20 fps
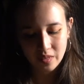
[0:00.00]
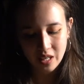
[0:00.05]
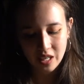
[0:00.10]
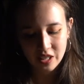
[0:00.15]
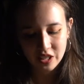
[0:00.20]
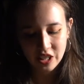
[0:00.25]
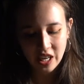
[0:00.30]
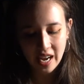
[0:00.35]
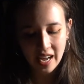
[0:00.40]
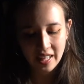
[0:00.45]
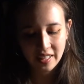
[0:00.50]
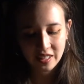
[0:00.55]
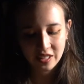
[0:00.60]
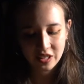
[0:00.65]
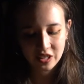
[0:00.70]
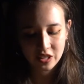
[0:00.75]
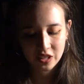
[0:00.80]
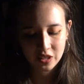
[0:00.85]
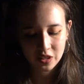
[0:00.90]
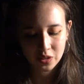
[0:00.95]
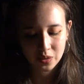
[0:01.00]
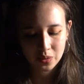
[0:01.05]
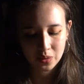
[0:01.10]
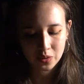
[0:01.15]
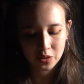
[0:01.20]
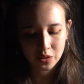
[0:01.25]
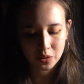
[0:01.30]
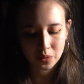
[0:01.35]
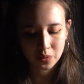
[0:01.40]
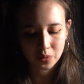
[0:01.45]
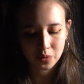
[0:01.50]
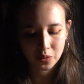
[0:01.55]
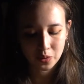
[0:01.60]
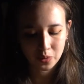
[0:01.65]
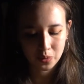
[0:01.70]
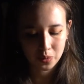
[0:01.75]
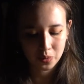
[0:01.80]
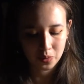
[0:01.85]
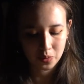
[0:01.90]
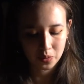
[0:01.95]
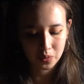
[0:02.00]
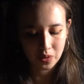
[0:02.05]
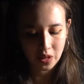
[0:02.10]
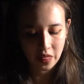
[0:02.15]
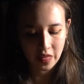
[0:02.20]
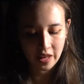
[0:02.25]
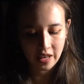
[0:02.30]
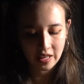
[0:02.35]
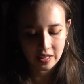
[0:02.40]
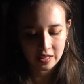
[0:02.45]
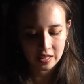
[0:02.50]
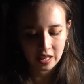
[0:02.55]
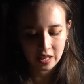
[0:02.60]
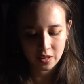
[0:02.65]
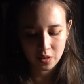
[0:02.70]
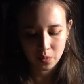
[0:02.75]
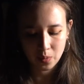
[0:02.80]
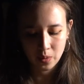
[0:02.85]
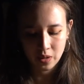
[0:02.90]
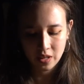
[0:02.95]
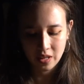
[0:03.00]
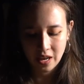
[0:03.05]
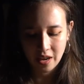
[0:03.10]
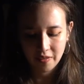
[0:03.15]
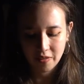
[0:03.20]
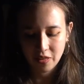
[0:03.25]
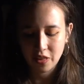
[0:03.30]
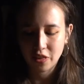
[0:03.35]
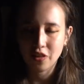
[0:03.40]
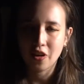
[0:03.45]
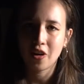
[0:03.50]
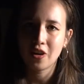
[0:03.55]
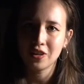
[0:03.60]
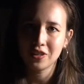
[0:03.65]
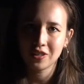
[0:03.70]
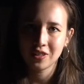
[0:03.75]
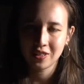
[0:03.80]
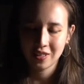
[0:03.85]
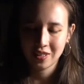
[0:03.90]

challenges you to do things that you wouldn't have thought